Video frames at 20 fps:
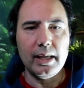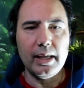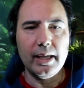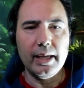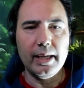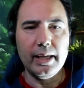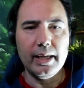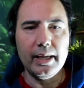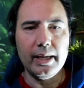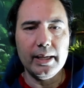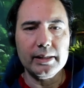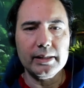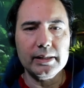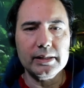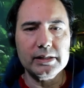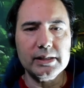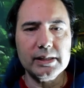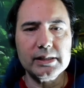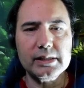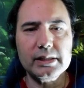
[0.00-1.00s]
and
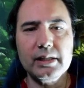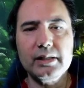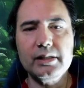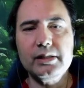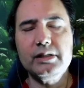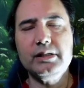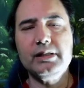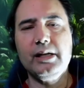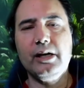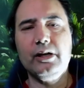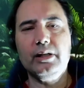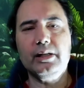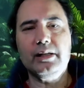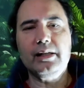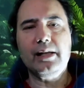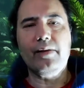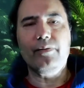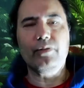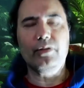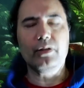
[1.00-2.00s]
it's just certainly a
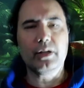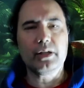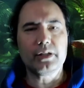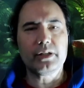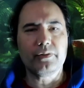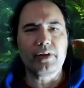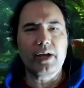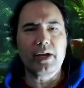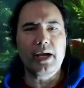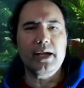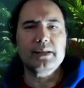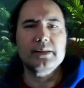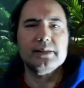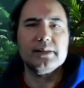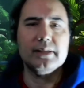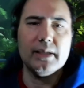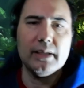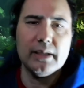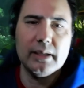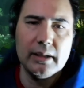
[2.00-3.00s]
different look. You've got
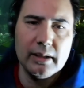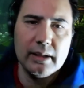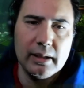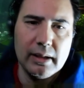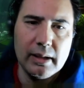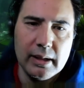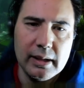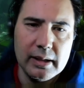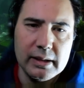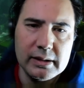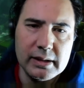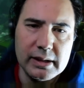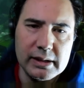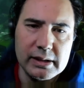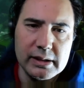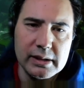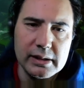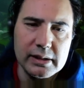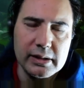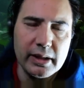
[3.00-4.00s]
this
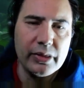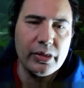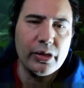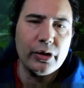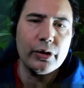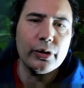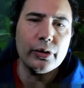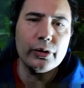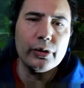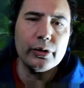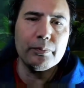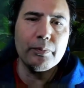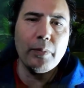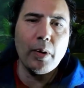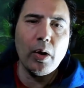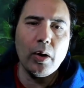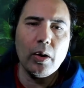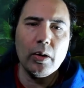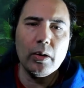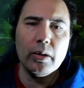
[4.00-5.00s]
is the third
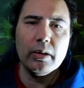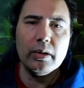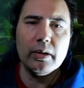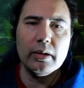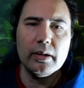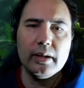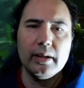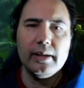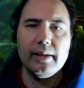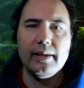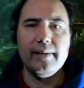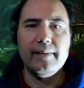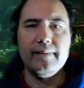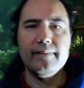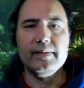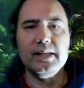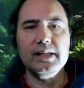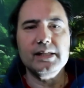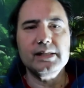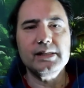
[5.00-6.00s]
ball.
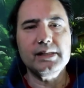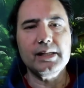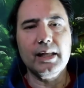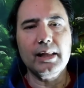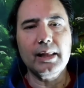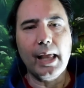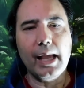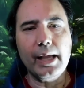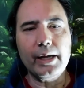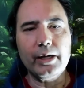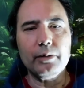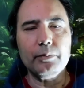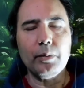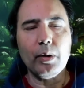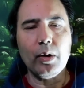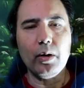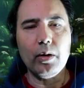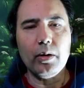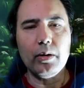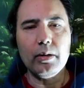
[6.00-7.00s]
This is a lighter
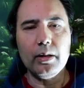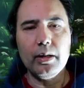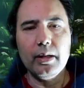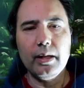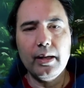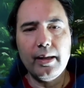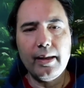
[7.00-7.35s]
ball.